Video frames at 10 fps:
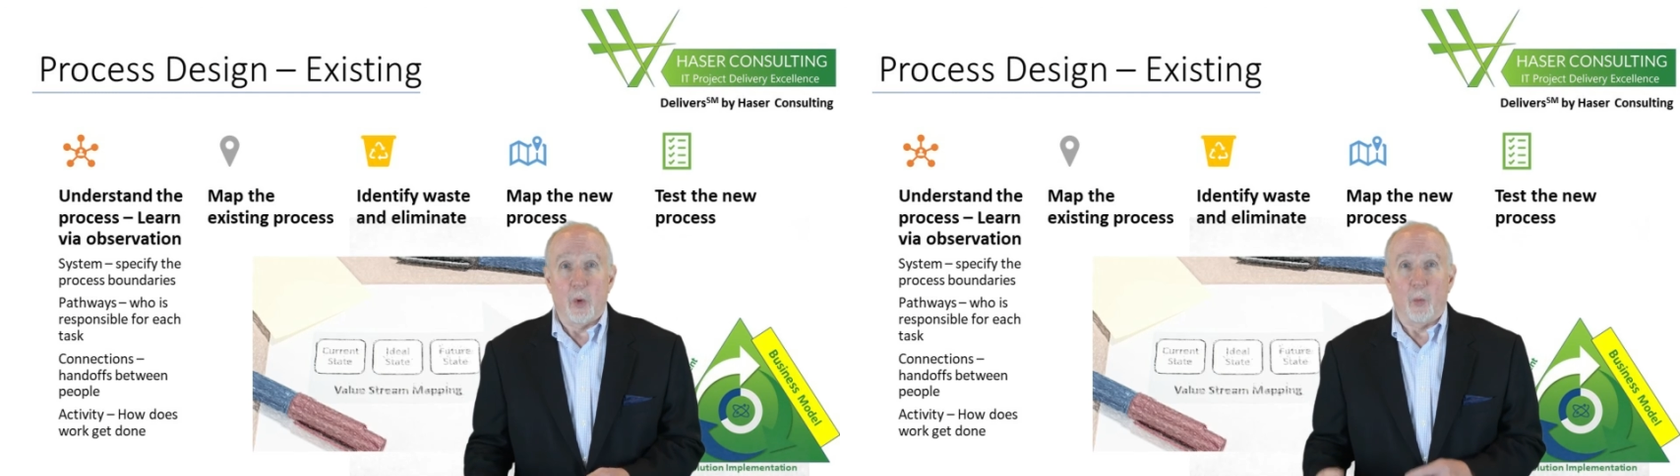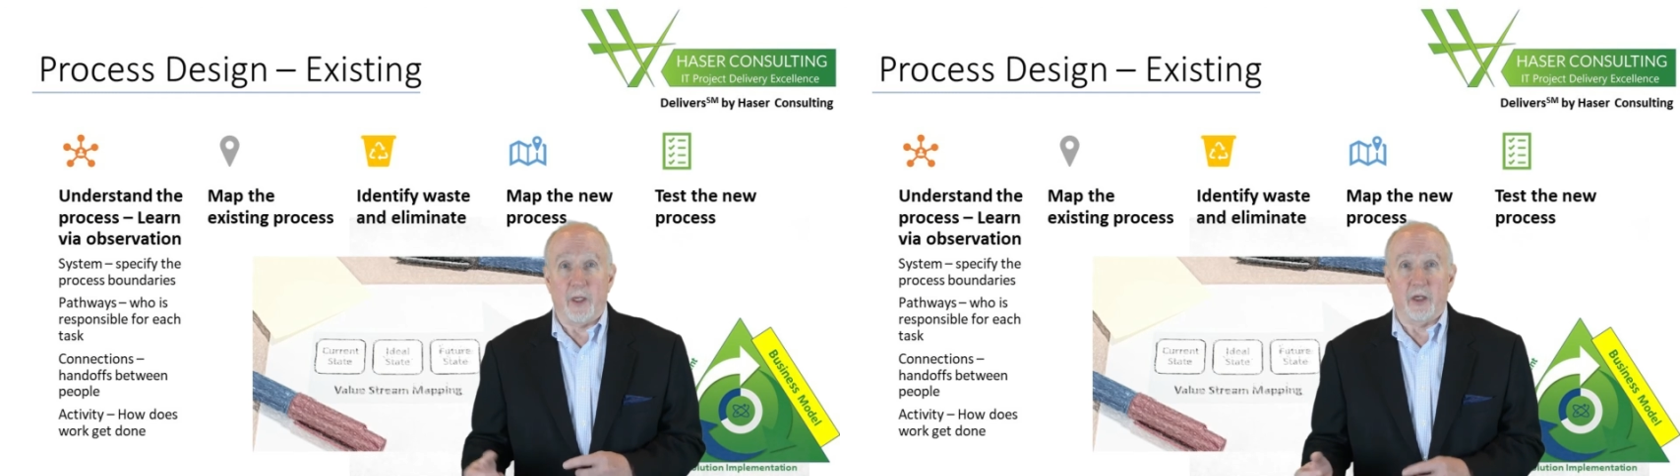
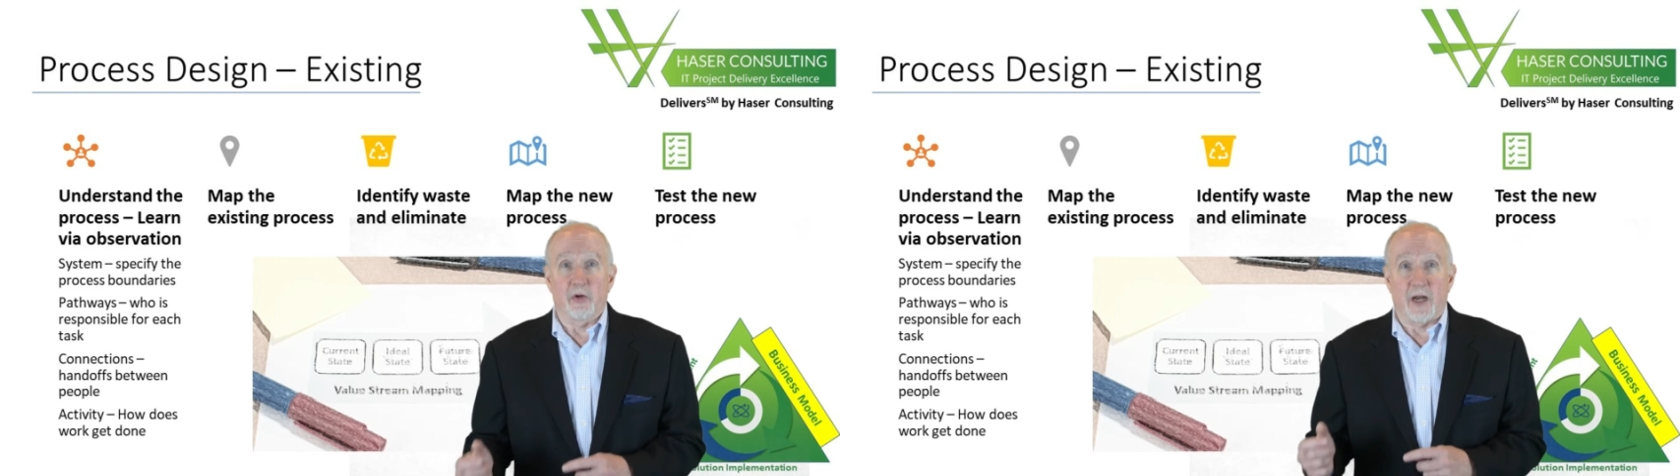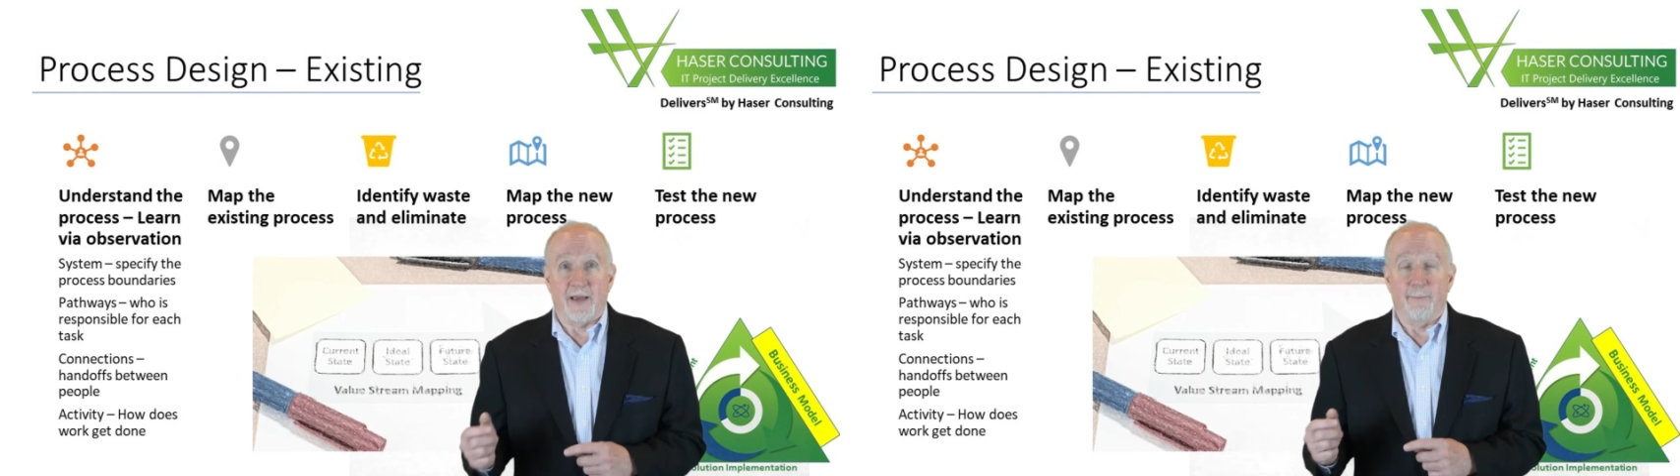we can
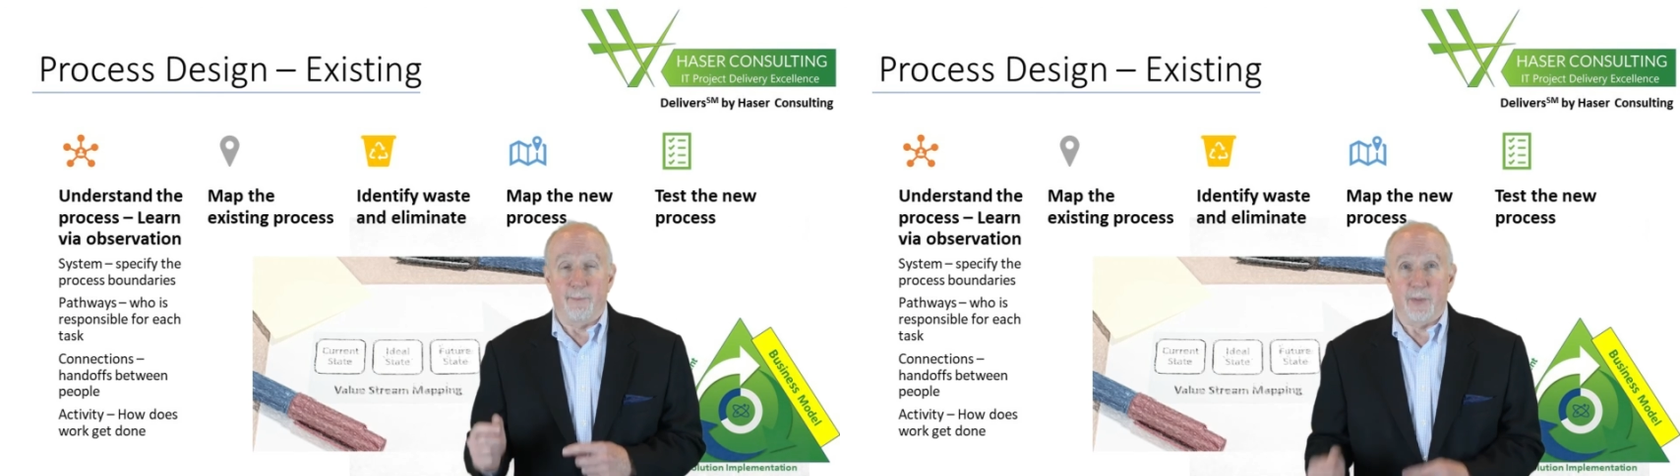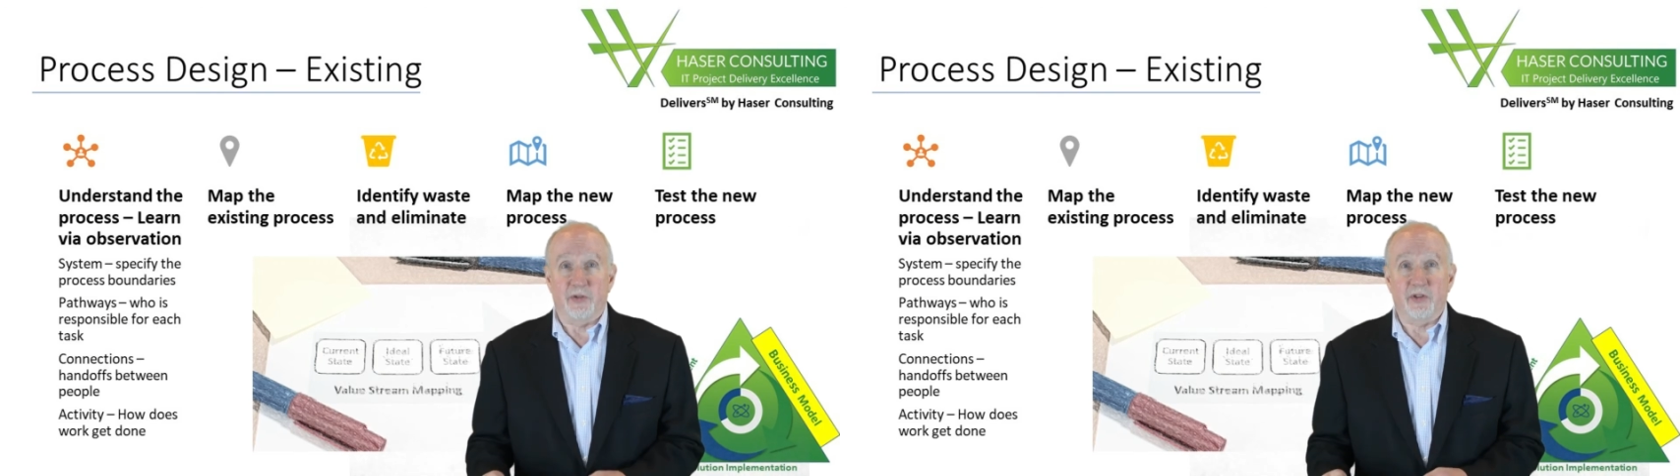
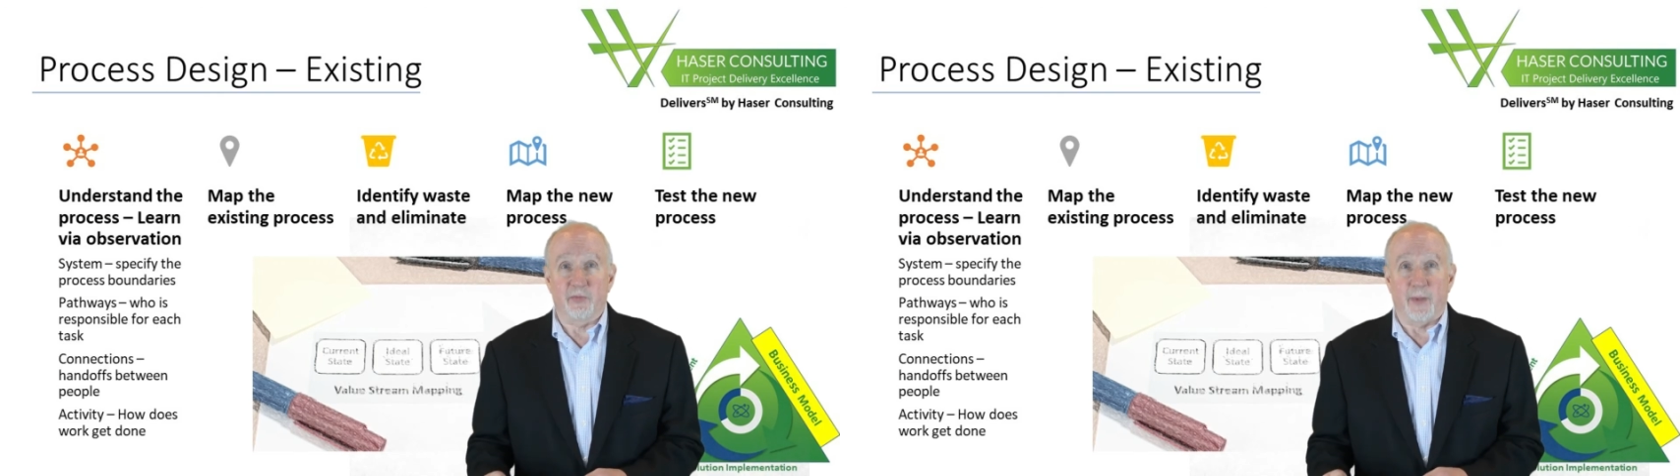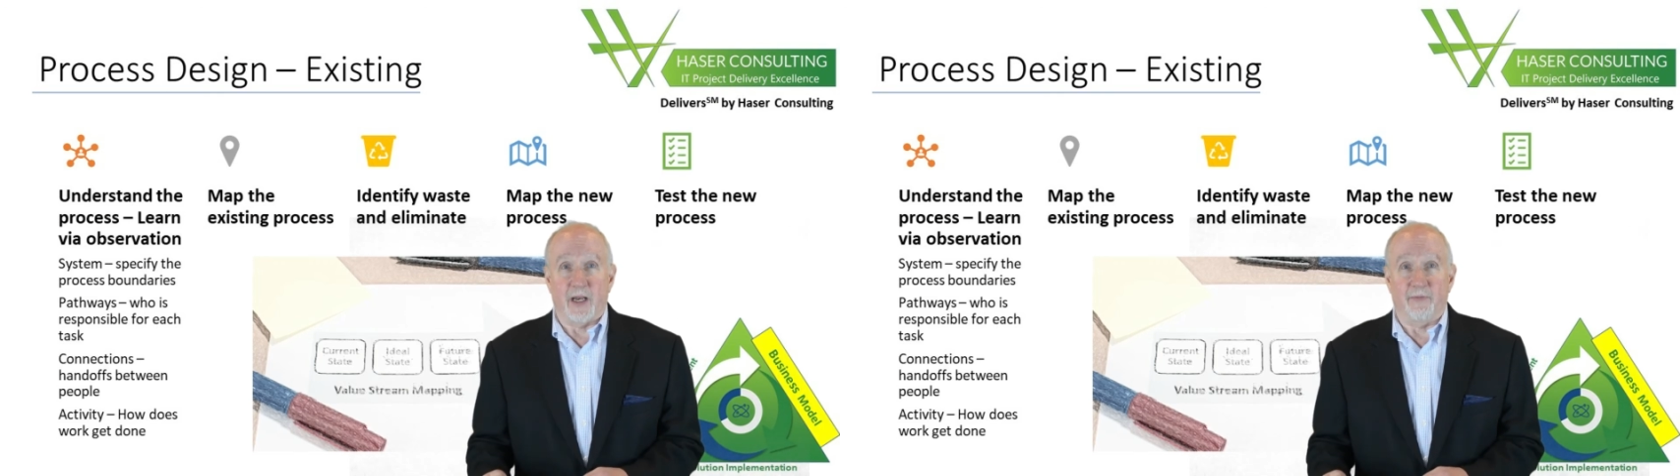drive business
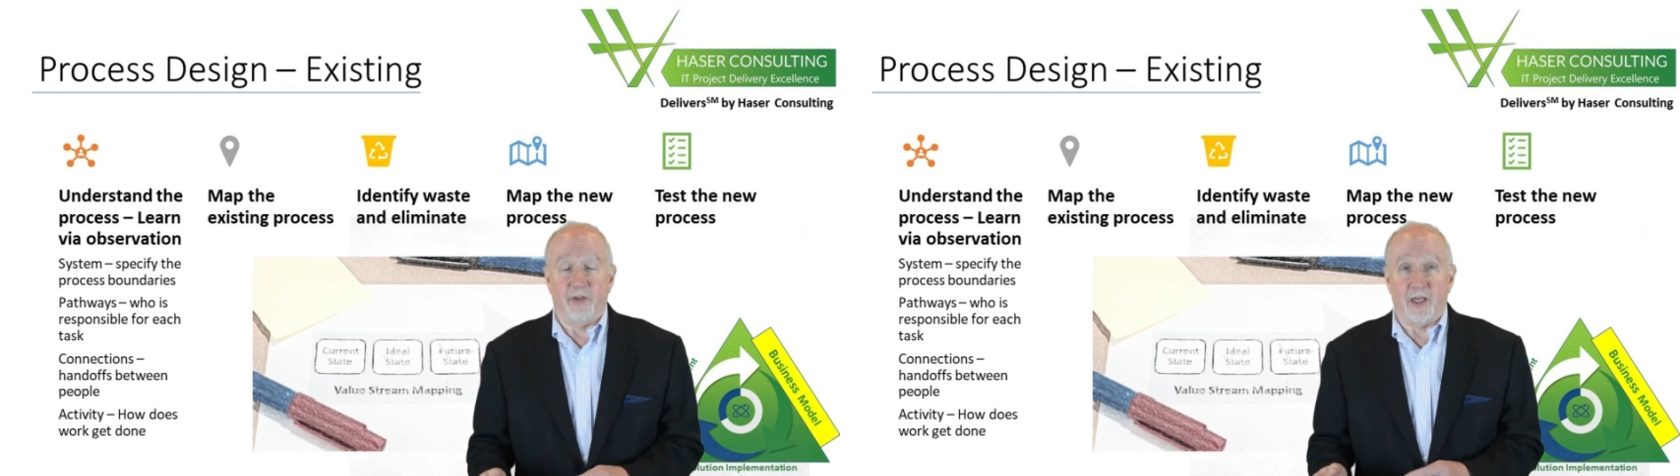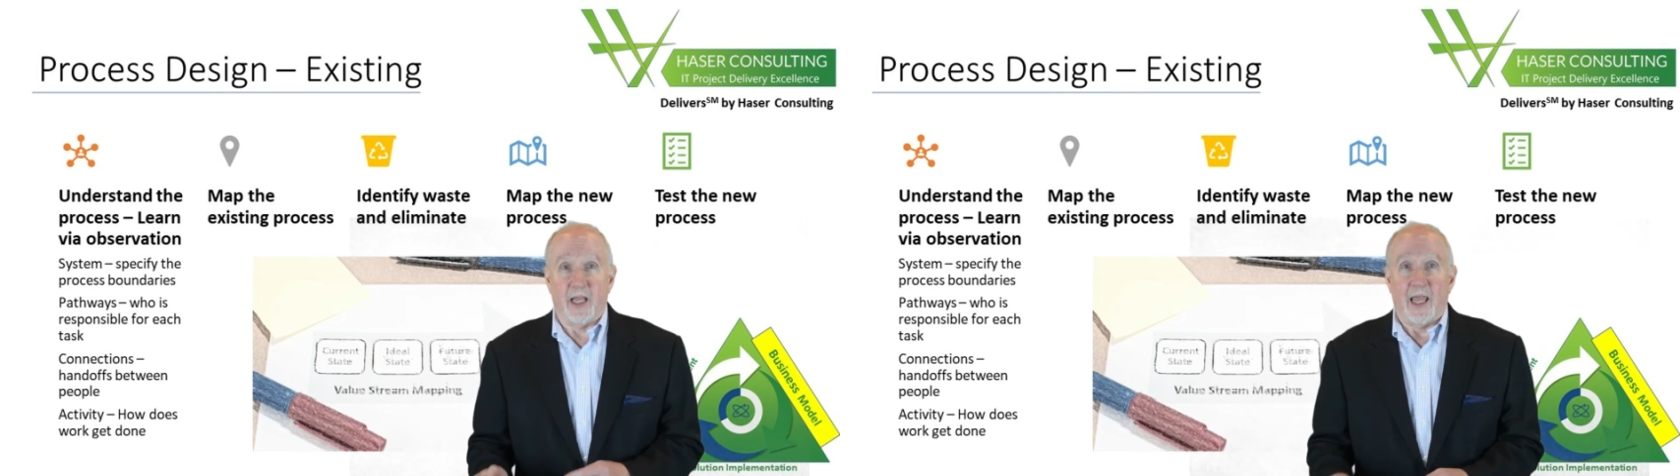
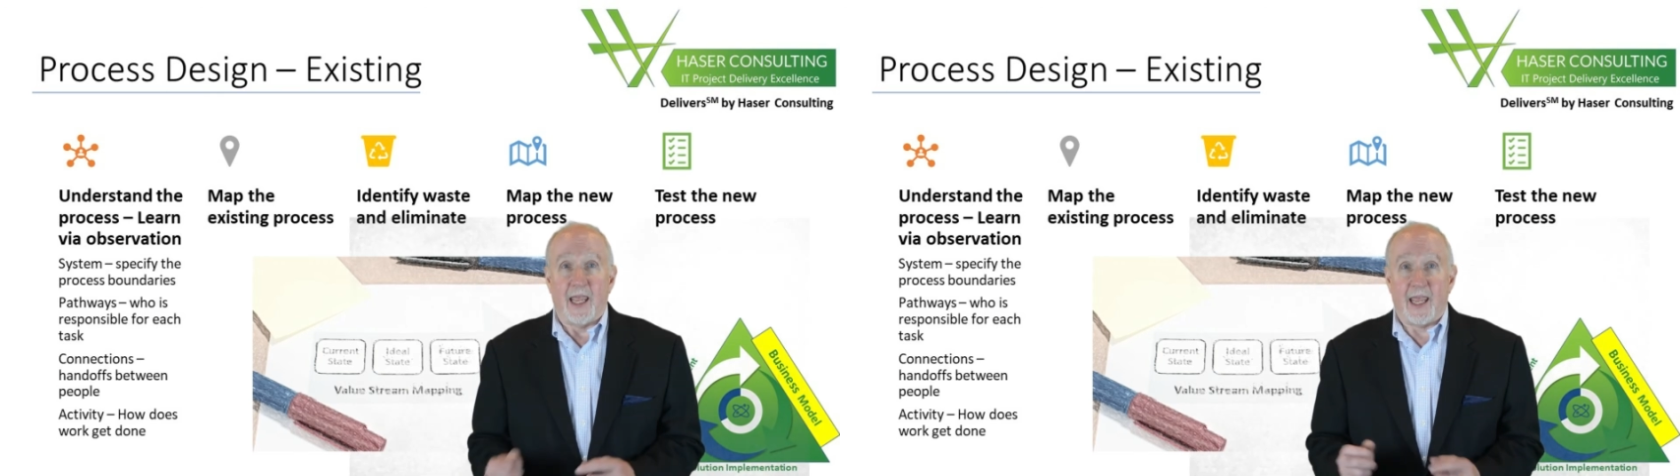benefit